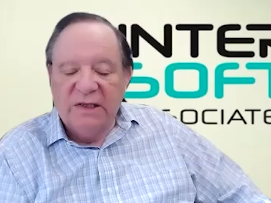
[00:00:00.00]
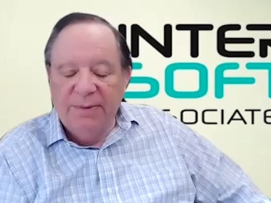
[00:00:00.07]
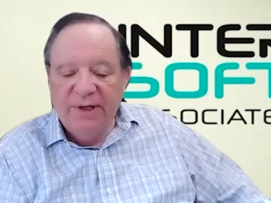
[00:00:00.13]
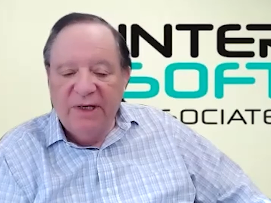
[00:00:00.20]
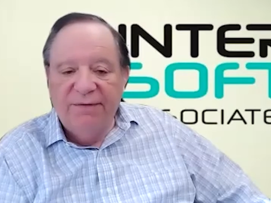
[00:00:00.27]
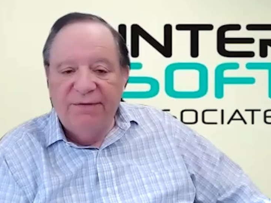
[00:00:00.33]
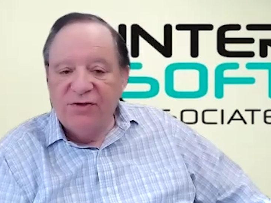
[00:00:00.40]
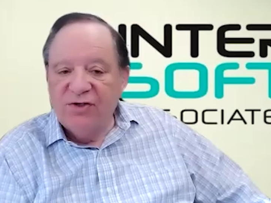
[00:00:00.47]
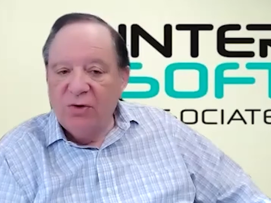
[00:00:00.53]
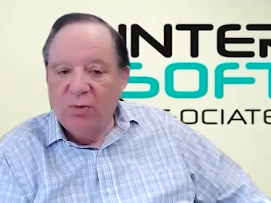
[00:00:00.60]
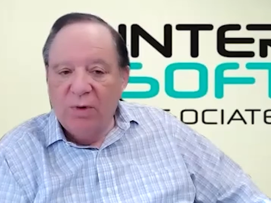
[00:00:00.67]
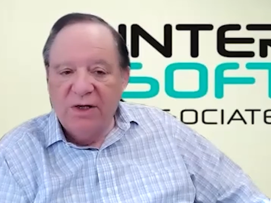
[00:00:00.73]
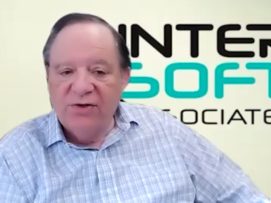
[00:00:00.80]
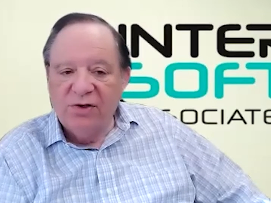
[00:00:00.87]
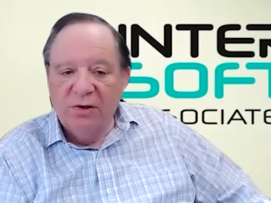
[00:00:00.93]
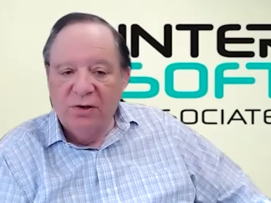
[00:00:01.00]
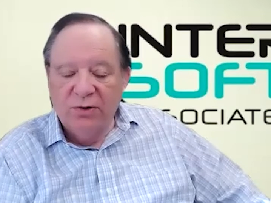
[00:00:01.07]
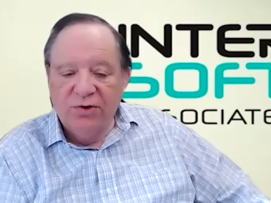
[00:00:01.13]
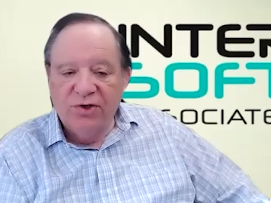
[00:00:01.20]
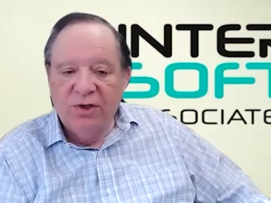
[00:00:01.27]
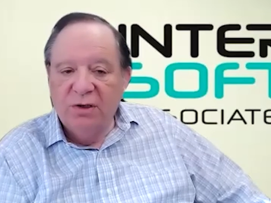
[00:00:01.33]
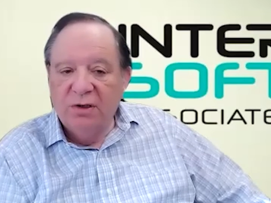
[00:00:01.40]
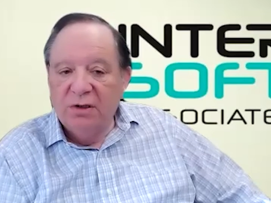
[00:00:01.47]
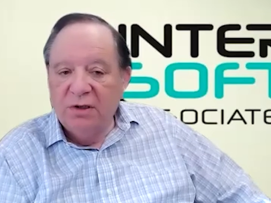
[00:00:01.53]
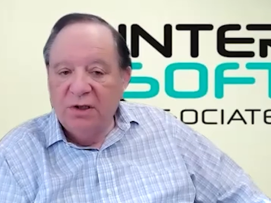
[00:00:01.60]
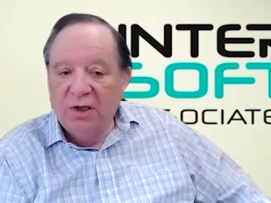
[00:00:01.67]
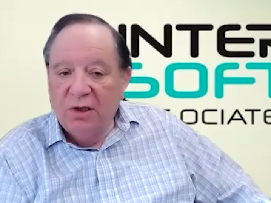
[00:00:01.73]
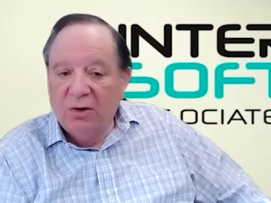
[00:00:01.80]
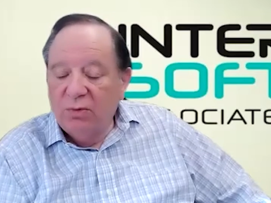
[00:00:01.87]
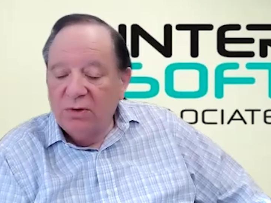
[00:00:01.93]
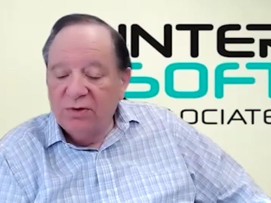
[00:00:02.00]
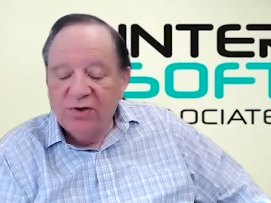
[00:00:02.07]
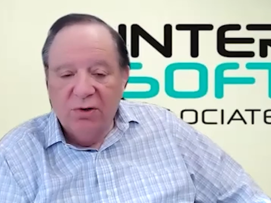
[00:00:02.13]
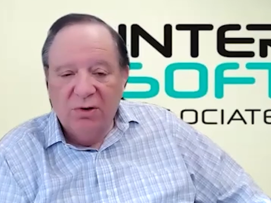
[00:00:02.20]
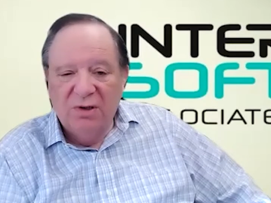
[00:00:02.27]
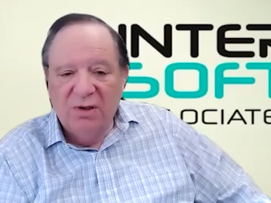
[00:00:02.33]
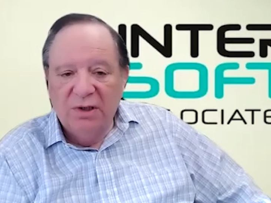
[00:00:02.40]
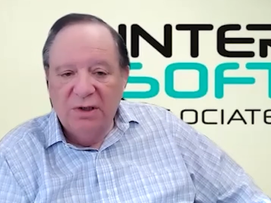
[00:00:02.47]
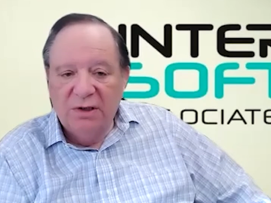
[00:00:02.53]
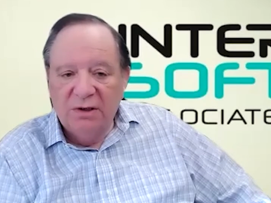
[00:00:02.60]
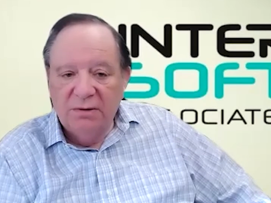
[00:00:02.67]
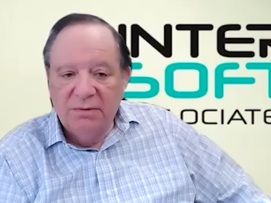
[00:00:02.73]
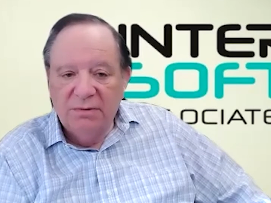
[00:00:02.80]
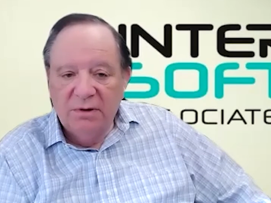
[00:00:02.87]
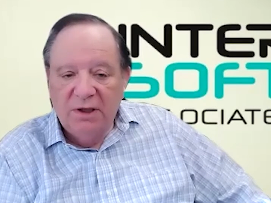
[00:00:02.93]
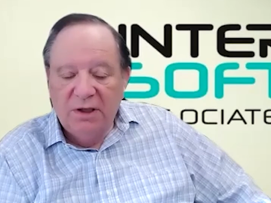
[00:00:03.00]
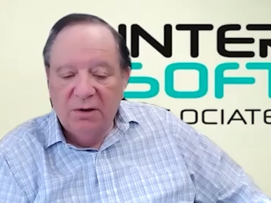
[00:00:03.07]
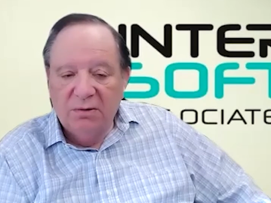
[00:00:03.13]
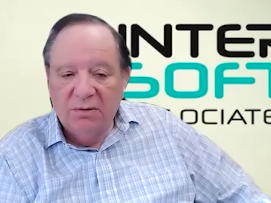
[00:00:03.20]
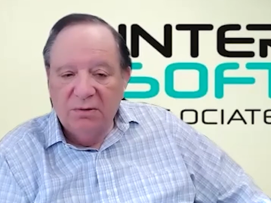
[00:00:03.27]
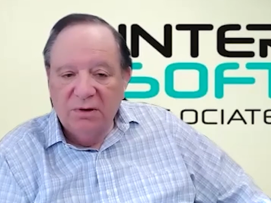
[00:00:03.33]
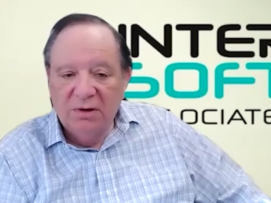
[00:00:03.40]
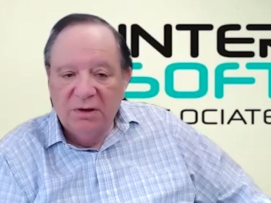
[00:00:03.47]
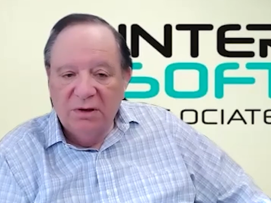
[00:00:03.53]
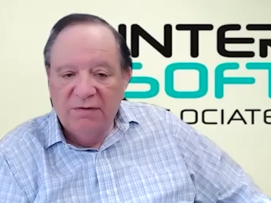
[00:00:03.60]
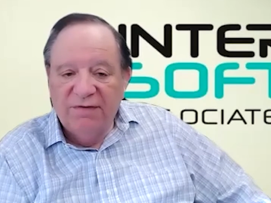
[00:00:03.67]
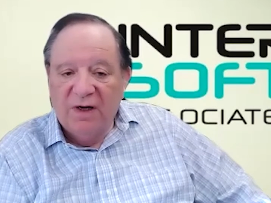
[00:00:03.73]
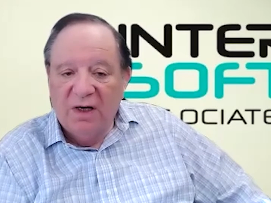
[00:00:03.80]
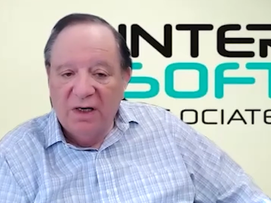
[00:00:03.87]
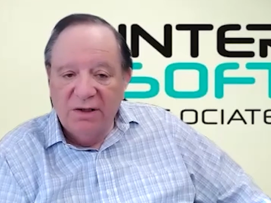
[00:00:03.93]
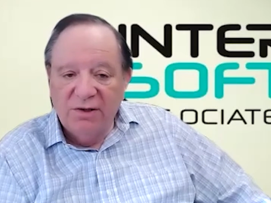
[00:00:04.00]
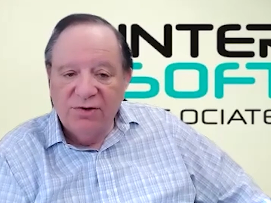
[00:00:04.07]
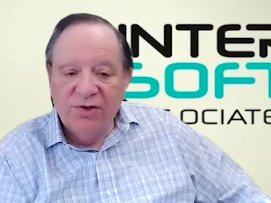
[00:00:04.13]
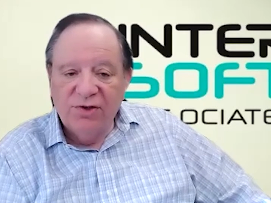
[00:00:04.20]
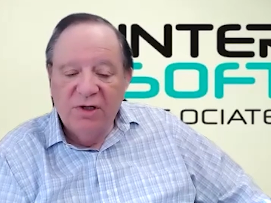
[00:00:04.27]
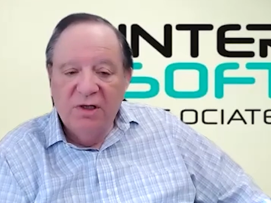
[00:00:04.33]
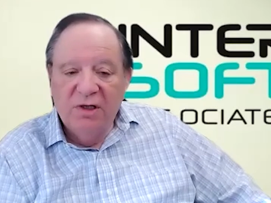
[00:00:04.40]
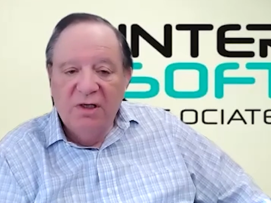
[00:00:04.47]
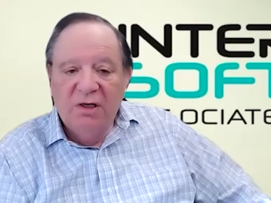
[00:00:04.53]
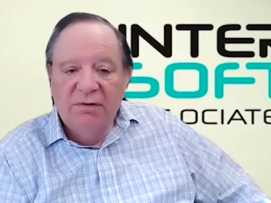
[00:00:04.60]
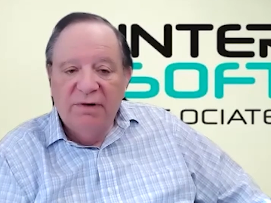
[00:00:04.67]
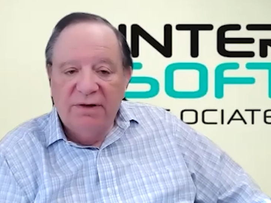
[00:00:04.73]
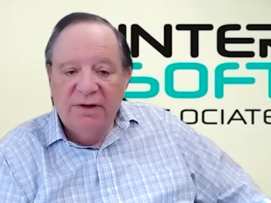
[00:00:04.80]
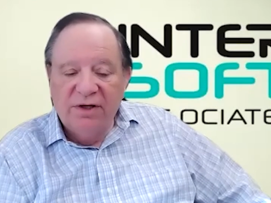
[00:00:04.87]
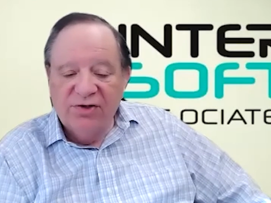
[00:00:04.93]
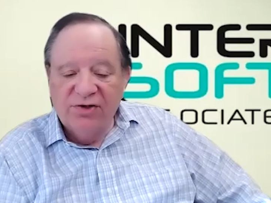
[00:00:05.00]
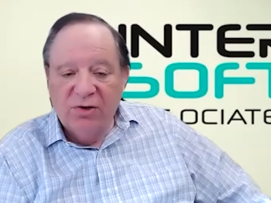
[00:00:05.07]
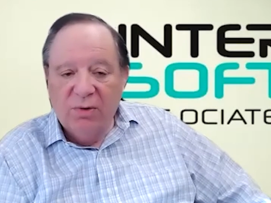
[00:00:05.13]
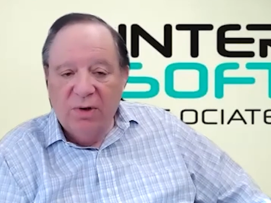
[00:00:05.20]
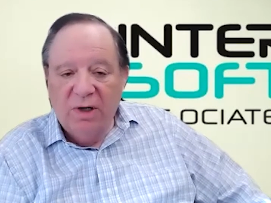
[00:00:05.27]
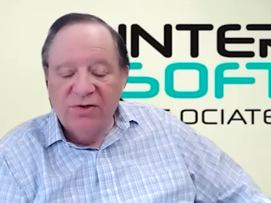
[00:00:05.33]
I mean, if it's the right solution, we'll certainly, advise that this is the right